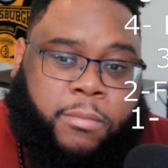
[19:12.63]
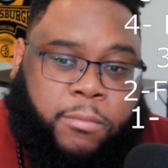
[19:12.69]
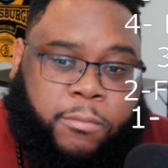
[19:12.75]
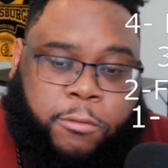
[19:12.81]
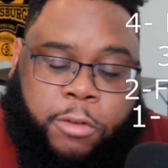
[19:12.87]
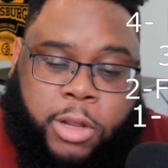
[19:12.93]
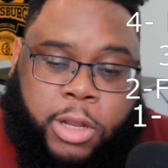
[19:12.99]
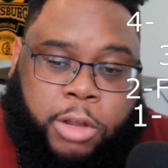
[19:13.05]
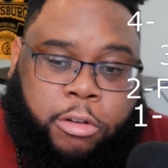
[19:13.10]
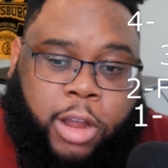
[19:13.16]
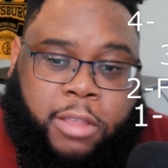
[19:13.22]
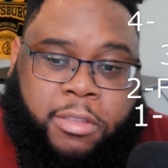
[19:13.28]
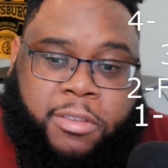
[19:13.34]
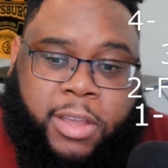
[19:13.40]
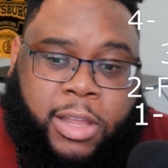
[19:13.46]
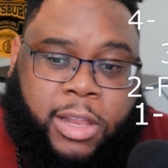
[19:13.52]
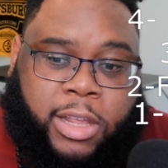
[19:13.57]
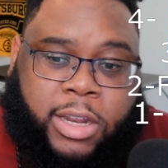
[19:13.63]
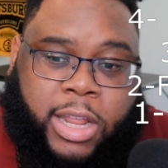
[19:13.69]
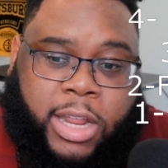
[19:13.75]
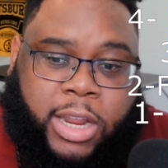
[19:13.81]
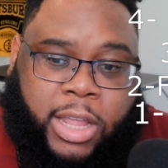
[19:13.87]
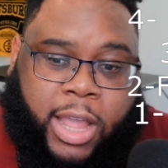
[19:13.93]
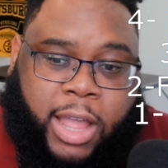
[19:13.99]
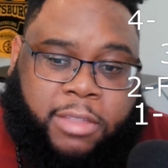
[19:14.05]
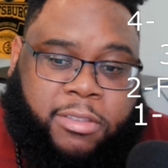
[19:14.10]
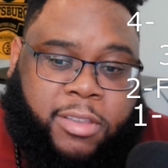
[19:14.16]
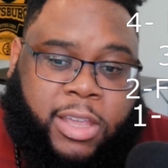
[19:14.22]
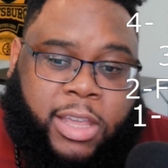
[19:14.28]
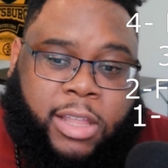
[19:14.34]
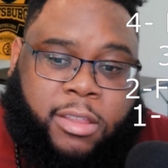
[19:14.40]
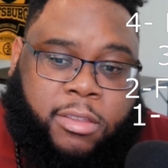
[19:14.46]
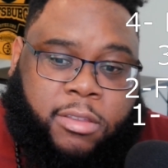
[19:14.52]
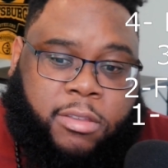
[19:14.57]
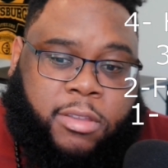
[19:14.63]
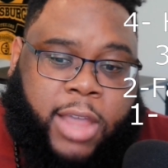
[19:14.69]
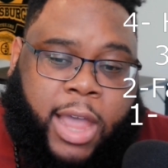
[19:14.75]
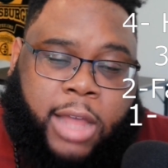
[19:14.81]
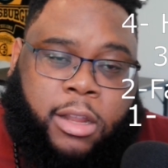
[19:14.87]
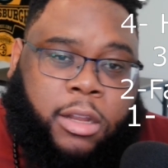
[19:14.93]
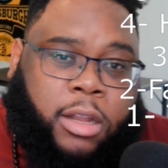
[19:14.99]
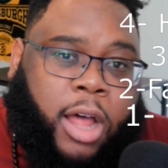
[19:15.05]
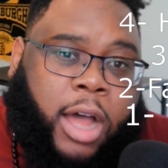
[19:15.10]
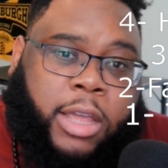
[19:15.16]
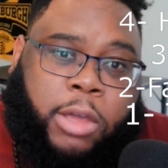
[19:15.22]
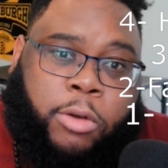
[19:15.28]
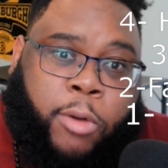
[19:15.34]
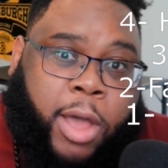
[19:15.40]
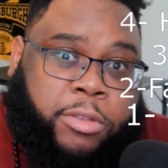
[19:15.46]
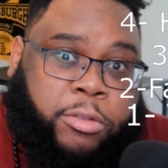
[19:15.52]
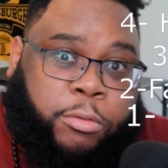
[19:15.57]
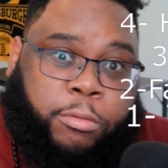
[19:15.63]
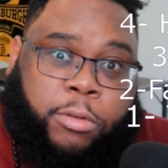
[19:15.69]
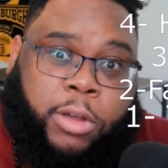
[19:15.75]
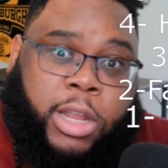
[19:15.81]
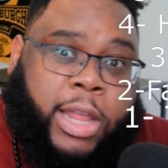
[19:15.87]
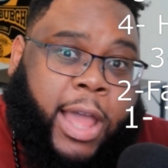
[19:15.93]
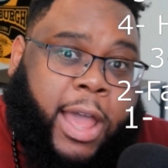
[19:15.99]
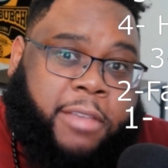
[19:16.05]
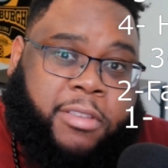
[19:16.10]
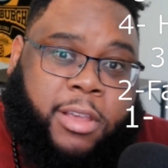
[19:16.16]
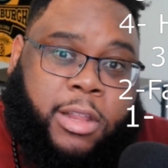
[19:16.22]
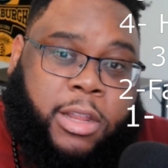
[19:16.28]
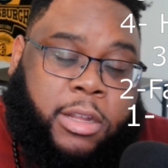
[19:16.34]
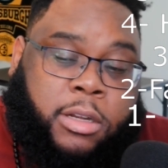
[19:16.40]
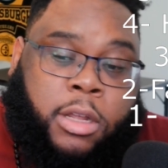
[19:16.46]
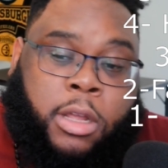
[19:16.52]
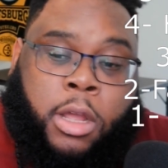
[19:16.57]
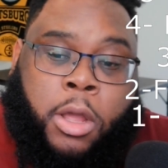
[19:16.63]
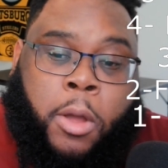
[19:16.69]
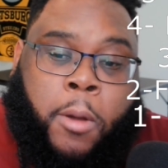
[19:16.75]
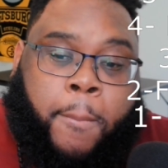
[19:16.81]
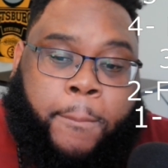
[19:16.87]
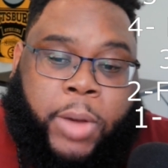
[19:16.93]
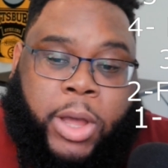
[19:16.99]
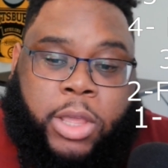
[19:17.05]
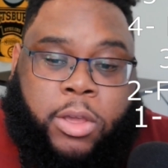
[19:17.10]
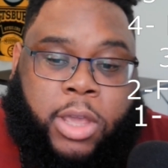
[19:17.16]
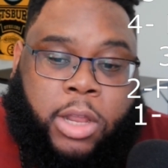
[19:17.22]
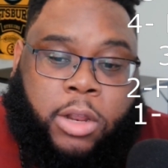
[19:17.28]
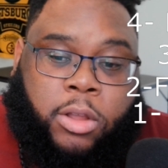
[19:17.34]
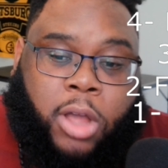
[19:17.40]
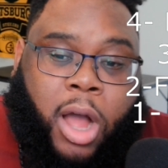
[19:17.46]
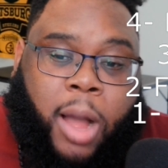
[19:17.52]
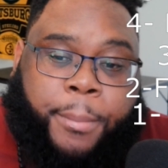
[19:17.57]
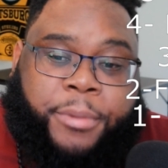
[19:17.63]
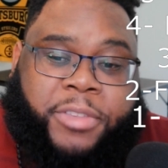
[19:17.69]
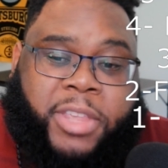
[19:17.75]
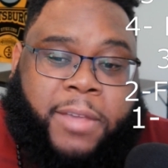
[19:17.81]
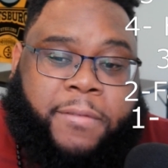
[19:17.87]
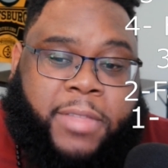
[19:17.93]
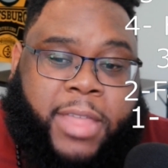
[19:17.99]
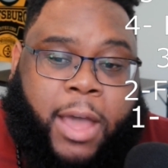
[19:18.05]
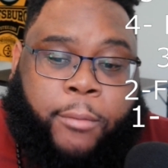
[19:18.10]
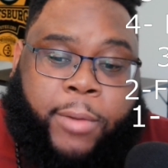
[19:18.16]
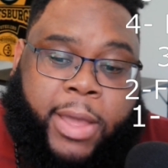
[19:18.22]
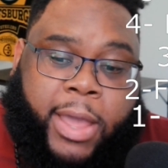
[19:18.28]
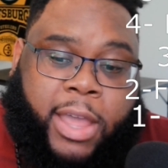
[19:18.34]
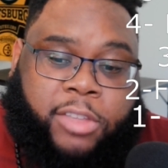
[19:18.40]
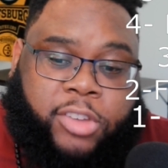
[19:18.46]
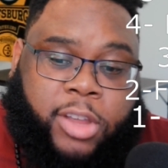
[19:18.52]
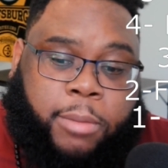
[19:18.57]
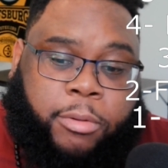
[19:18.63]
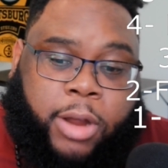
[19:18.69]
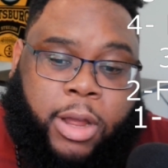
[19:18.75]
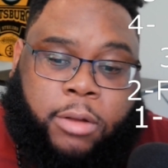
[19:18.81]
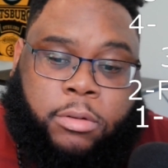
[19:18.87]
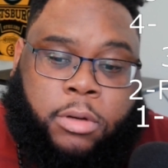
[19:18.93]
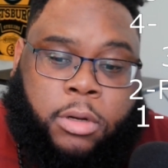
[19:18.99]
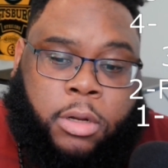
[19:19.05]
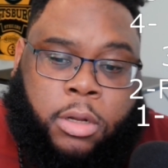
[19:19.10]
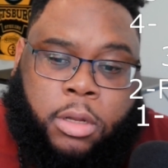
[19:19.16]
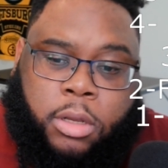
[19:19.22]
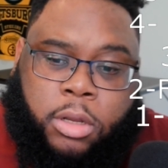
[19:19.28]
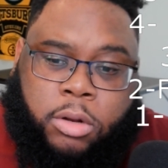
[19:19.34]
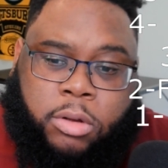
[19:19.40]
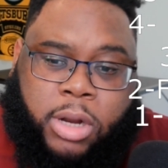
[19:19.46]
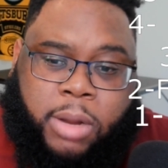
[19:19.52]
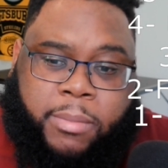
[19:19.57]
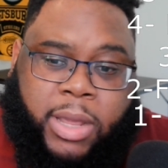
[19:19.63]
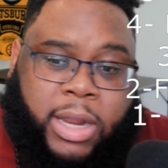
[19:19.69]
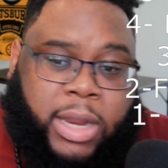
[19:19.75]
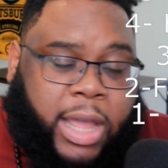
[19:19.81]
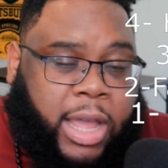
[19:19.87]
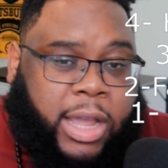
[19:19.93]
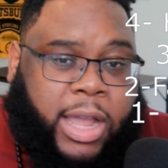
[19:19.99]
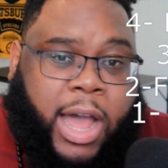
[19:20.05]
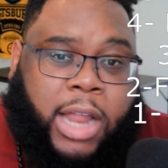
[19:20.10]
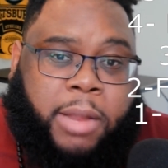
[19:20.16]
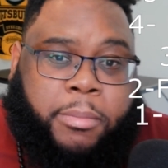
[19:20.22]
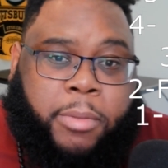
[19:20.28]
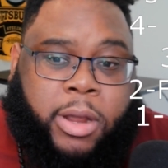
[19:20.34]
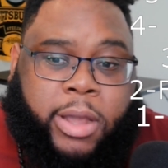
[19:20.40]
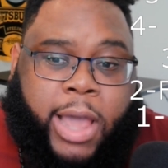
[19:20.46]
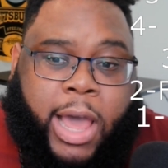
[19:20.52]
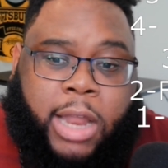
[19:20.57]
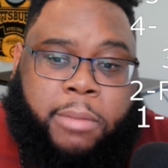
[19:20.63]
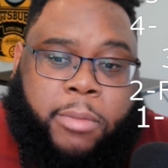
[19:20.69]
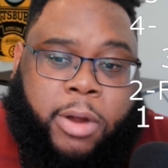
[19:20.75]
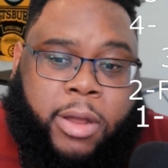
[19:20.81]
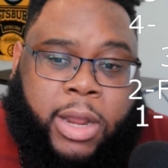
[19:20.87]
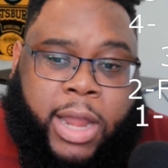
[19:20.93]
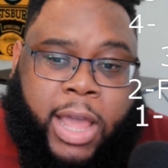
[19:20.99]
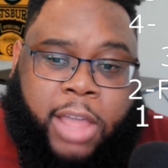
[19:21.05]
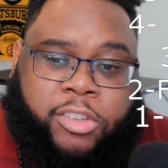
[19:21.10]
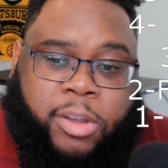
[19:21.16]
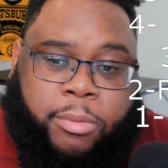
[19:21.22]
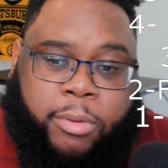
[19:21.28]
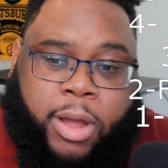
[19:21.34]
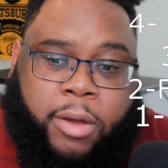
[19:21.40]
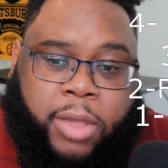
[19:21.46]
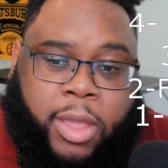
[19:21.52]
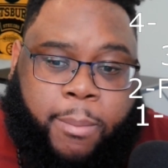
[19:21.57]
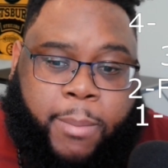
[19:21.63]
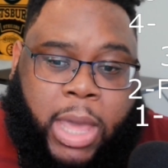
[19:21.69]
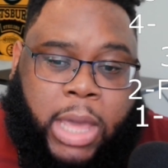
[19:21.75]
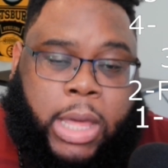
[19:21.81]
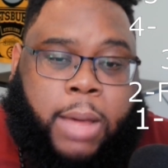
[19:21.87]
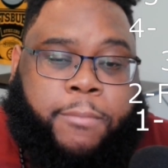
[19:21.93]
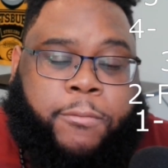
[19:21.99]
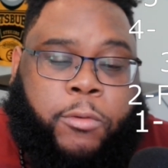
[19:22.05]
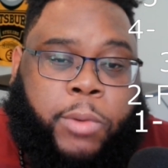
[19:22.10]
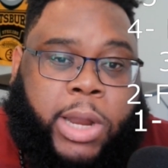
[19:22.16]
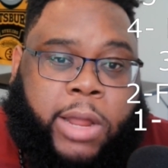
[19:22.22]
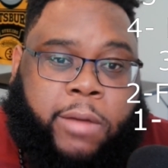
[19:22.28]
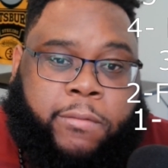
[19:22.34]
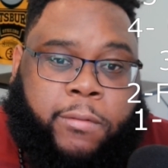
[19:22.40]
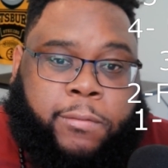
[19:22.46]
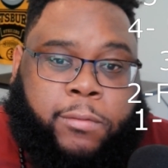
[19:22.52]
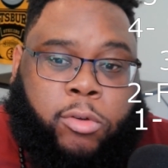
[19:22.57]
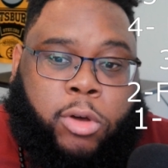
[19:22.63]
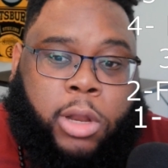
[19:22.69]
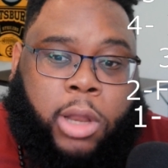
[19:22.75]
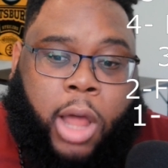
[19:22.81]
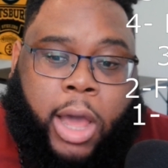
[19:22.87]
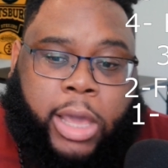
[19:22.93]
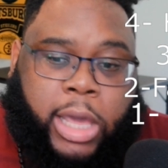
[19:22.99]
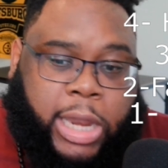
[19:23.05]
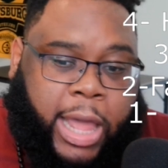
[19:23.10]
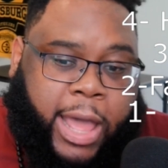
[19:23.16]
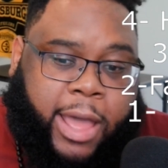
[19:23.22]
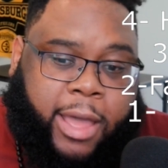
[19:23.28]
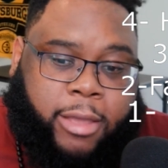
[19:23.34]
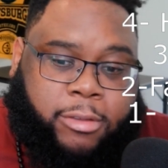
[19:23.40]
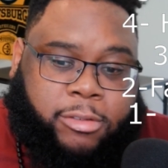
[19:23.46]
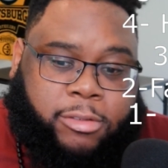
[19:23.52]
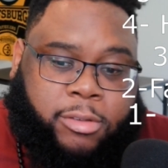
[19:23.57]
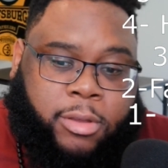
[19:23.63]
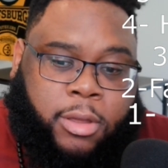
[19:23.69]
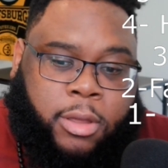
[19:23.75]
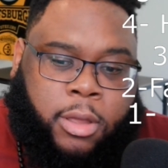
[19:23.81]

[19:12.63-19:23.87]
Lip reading: really great ceiling. And then you got Tyler Lockett, who has a really high ceiling, but you can compensate for that with A.J. Brown. You know what I mean? And Kyler Murray. Kyler Murray and A.J. Brown can make up for whatever floor Lockett has.